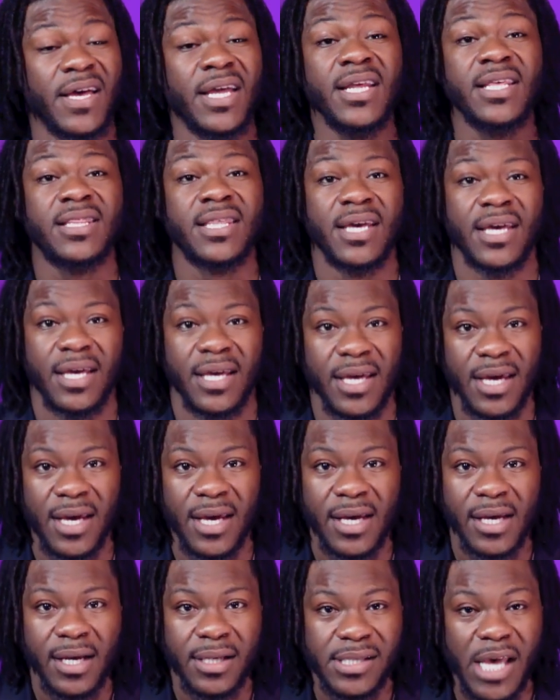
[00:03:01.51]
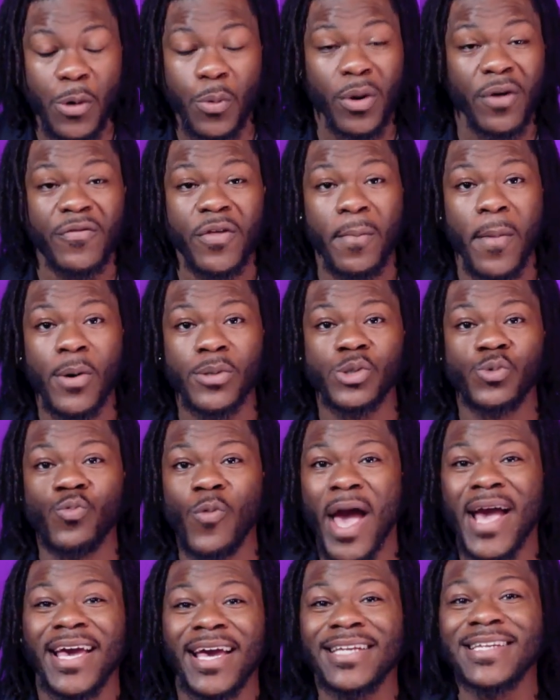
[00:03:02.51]
anything. Take one of the most
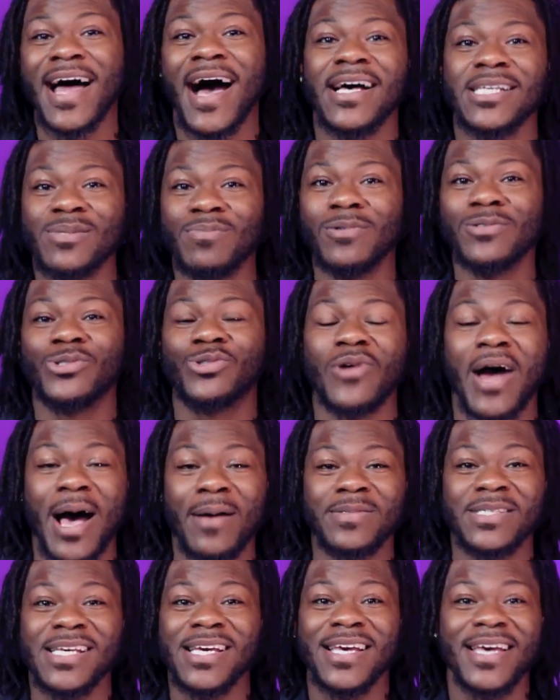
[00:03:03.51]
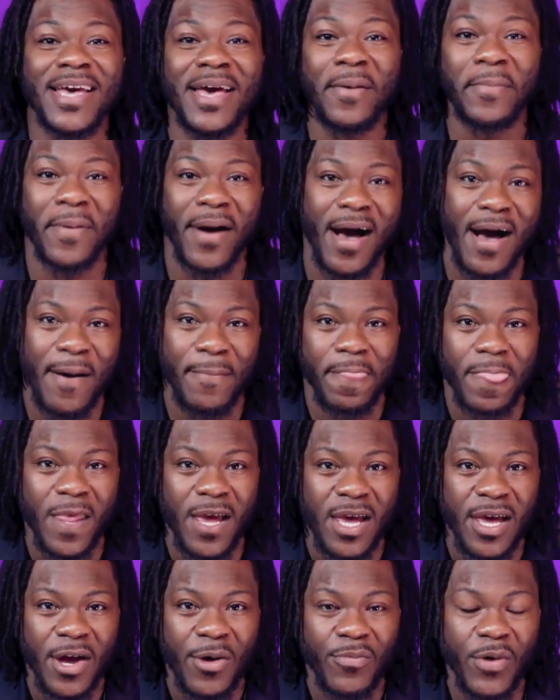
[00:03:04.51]
recognizable drops in hip hop,
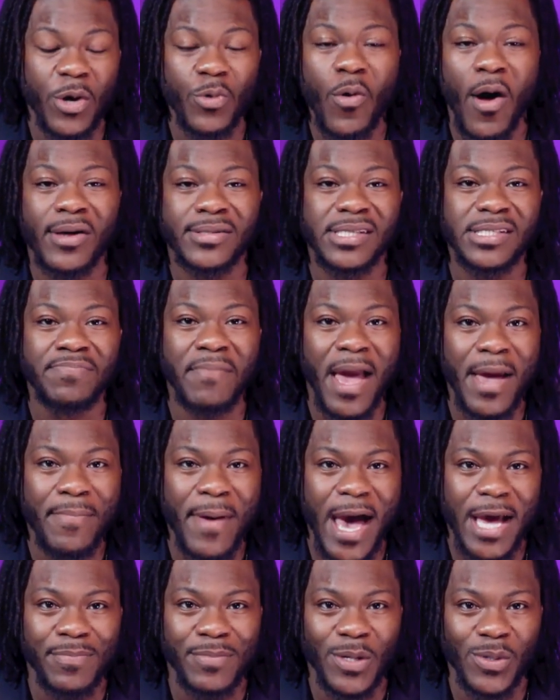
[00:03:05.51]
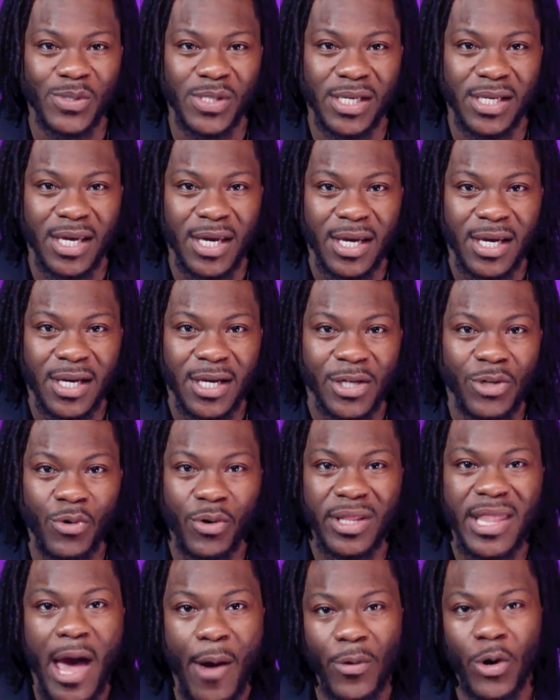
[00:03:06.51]
Rick Ross's Maybach music.
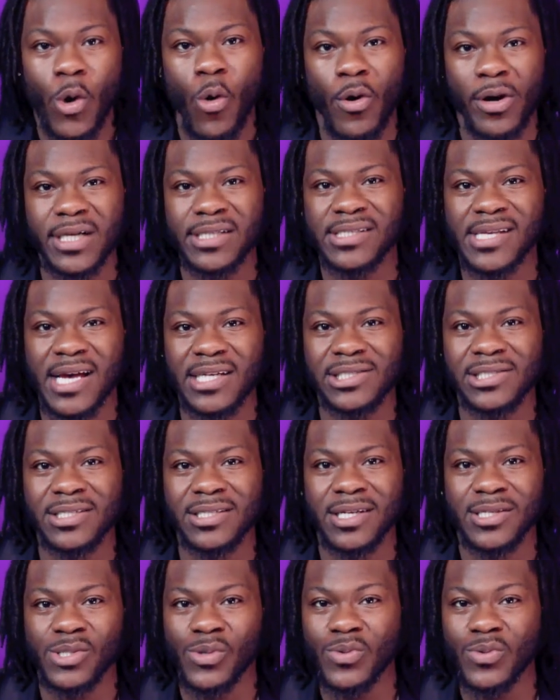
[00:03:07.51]
During that recording session in